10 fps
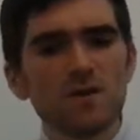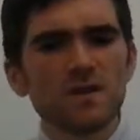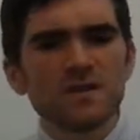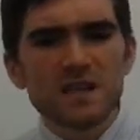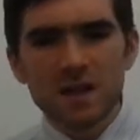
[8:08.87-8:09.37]

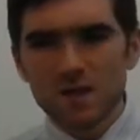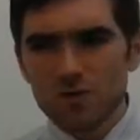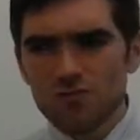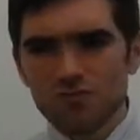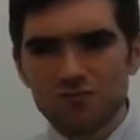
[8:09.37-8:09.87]
you might
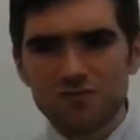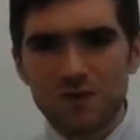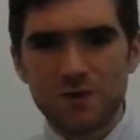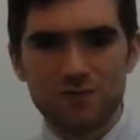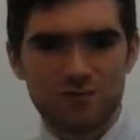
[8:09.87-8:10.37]
just want to
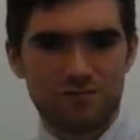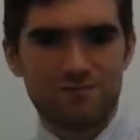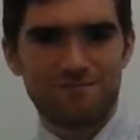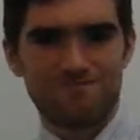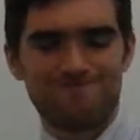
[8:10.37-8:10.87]
leave
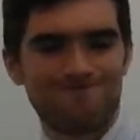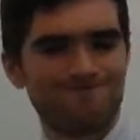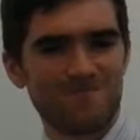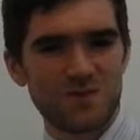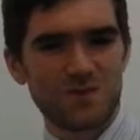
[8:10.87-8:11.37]
like
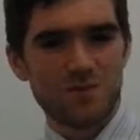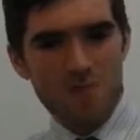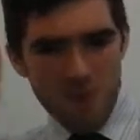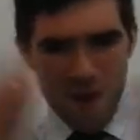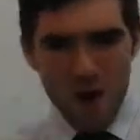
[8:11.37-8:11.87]
at this
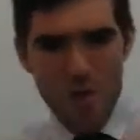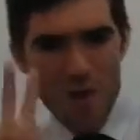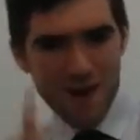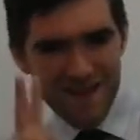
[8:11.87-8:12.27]
point.